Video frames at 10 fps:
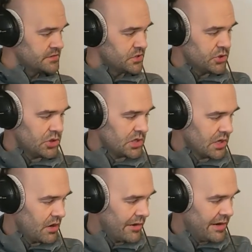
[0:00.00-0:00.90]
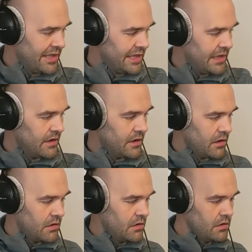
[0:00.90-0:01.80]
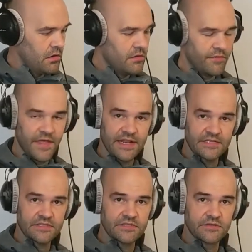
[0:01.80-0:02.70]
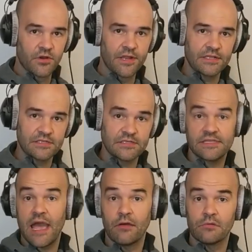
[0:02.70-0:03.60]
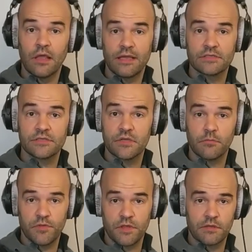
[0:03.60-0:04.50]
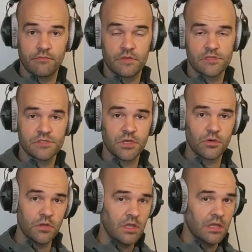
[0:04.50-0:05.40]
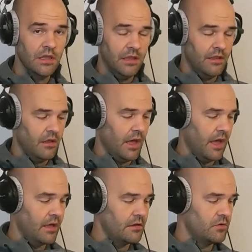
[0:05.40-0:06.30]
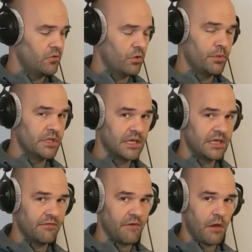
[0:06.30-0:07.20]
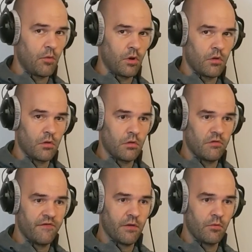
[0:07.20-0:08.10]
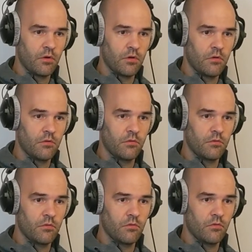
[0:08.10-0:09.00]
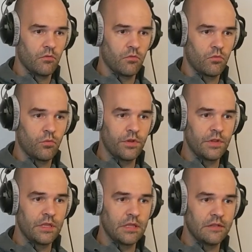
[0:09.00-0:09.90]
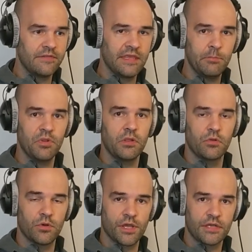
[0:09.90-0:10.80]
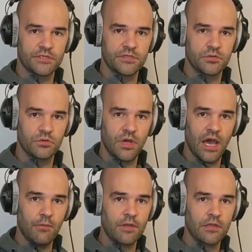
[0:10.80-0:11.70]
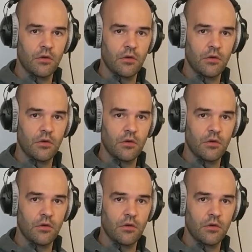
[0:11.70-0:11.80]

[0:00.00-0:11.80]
So you can already hear that it's starting to sound like something. So uh, normally, if I were if I were really deeply learning a tune, I would